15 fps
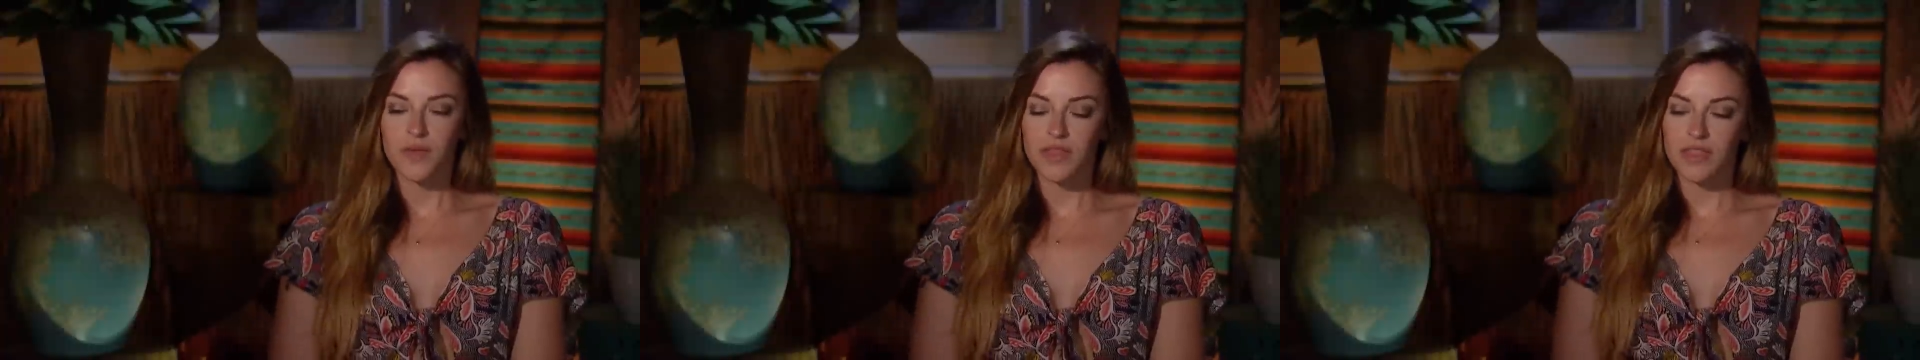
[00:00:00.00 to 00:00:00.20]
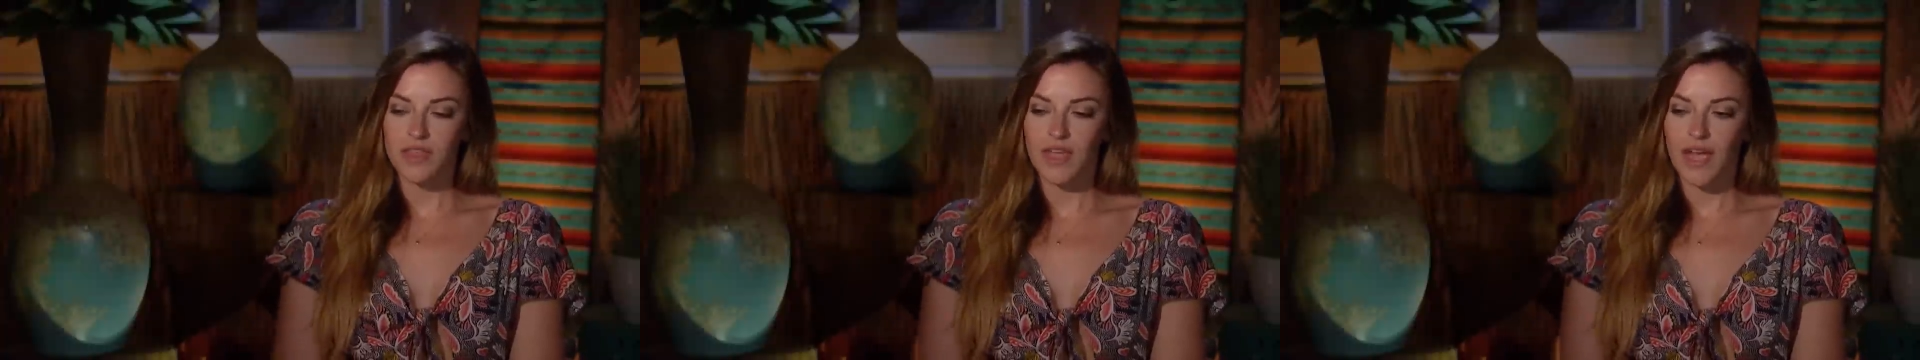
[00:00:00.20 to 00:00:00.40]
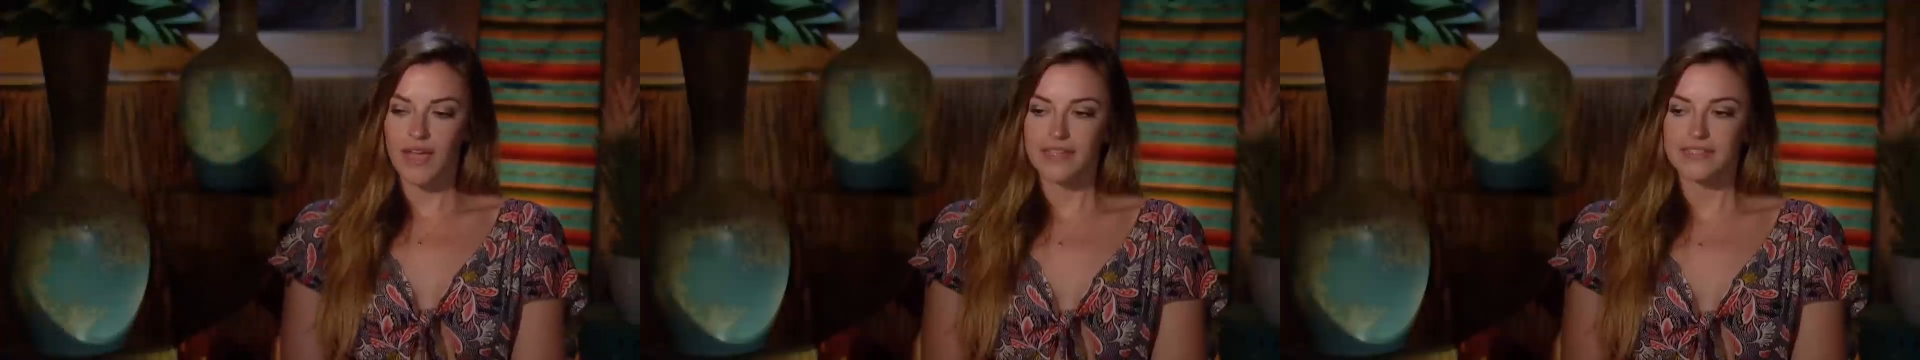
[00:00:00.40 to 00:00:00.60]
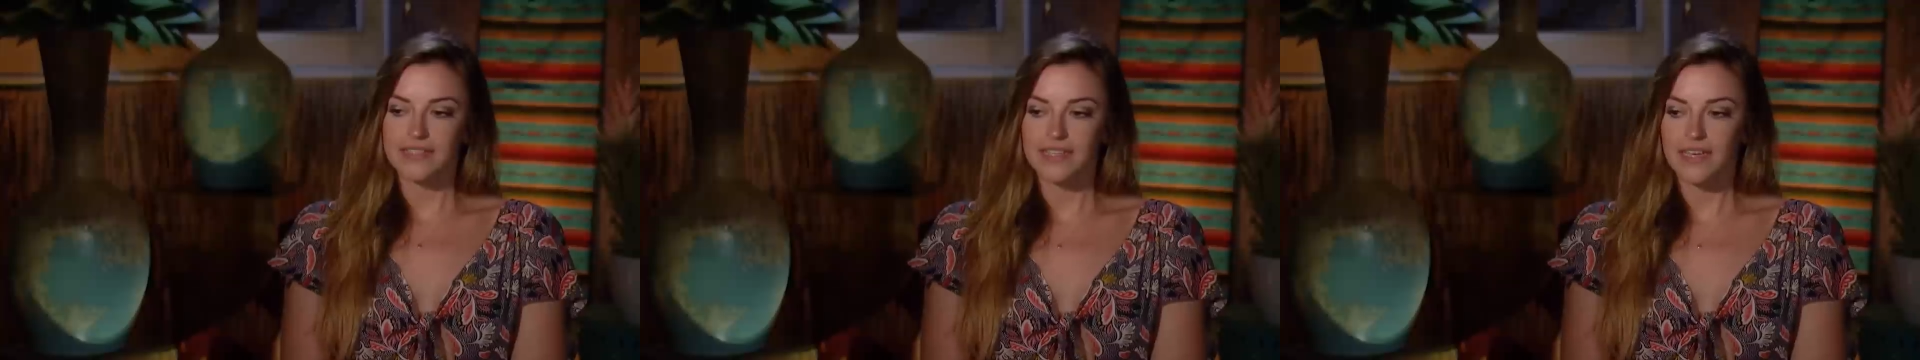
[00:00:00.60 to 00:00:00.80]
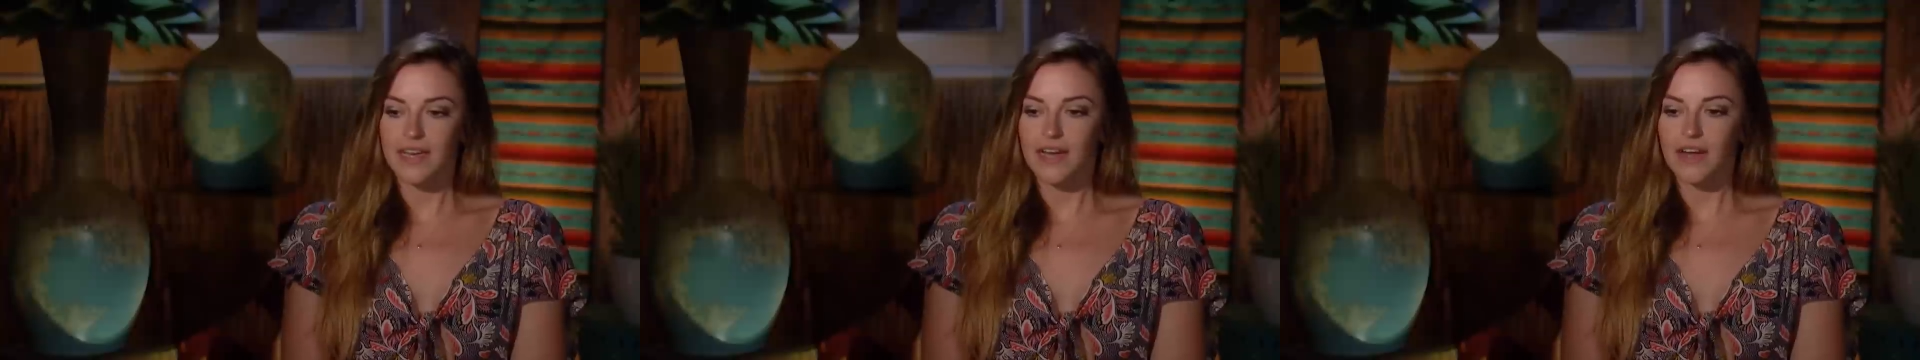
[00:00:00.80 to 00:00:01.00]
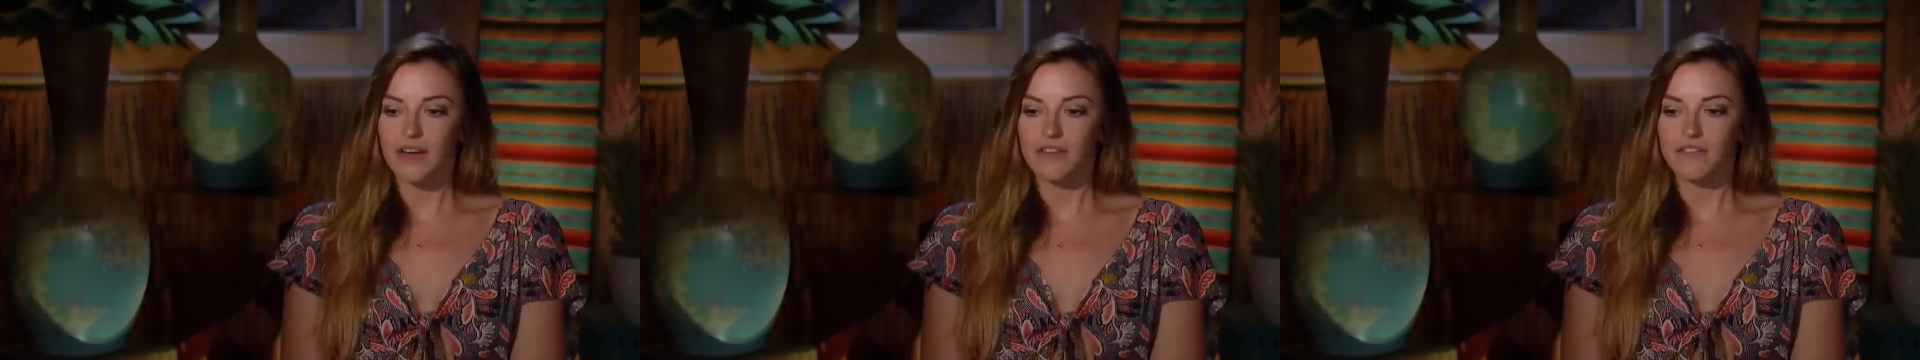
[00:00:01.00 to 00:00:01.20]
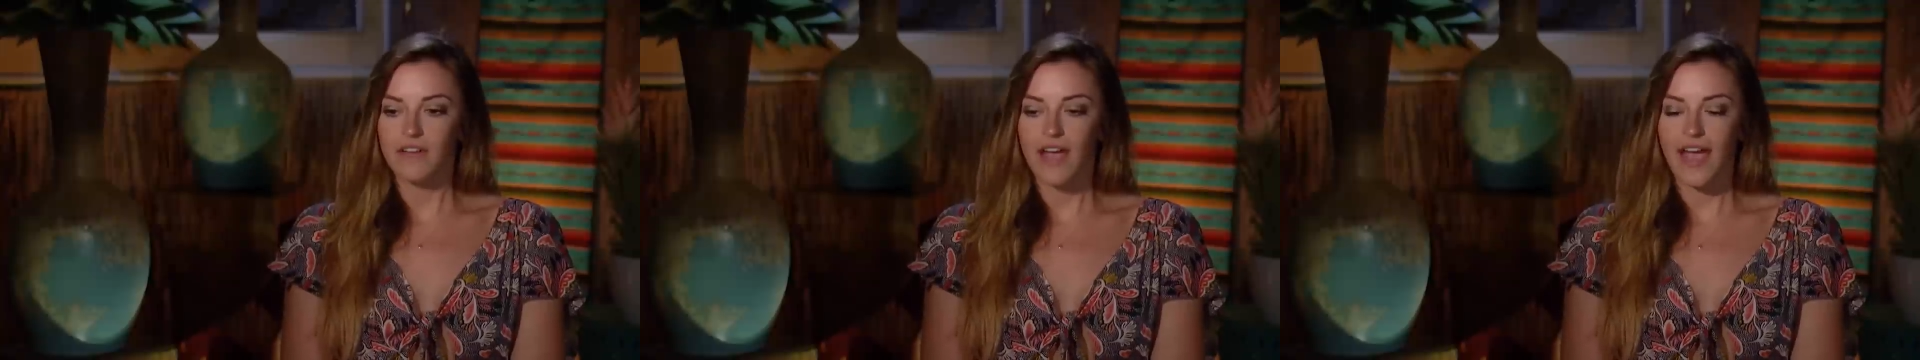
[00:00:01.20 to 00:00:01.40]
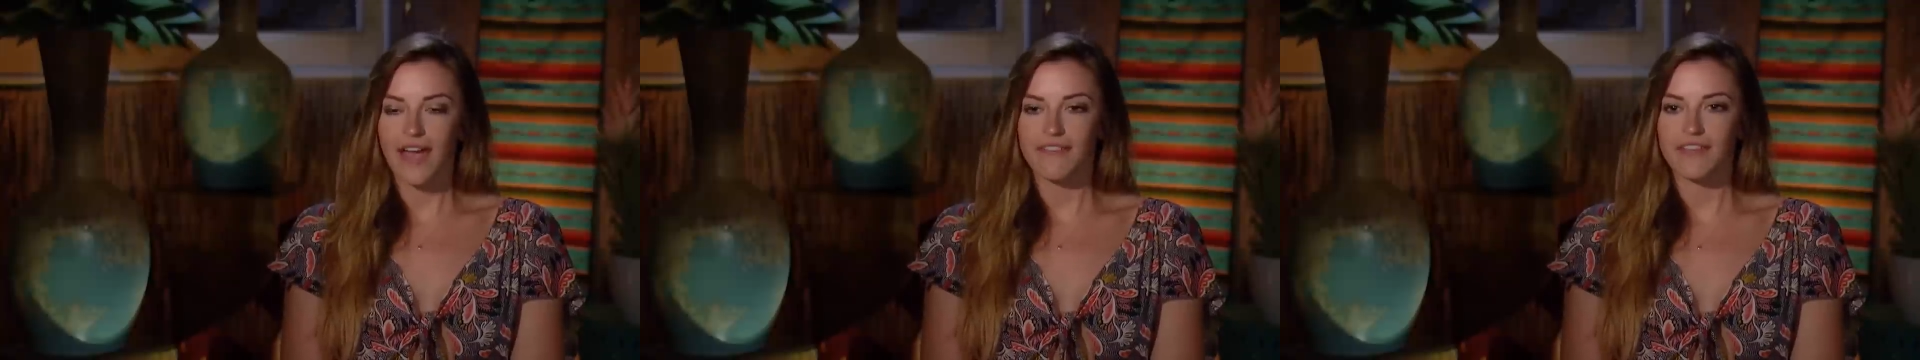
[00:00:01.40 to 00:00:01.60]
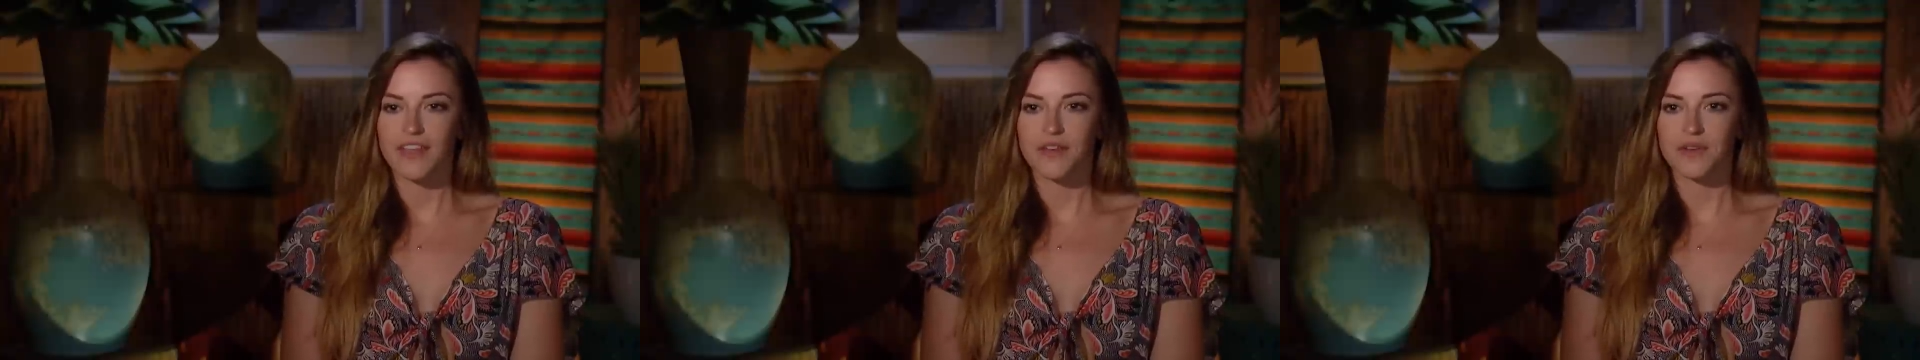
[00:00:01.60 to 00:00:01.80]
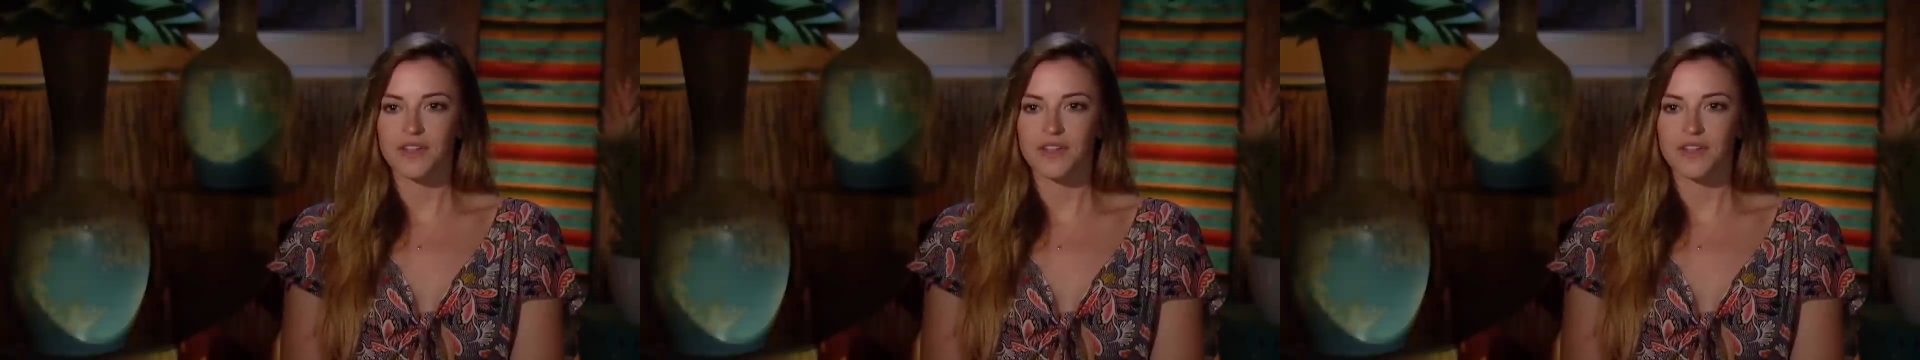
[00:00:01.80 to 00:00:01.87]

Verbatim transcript: with the idea of having a